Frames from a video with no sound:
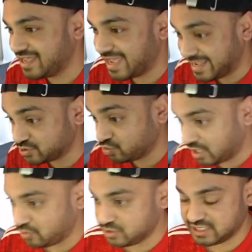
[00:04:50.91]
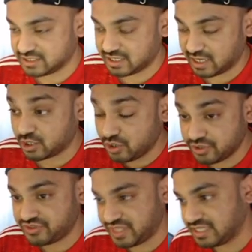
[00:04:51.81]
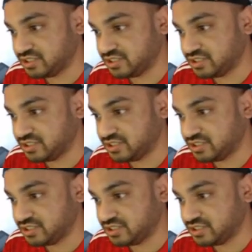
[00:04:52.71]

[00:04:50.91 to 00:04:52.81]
as well, which is a good thing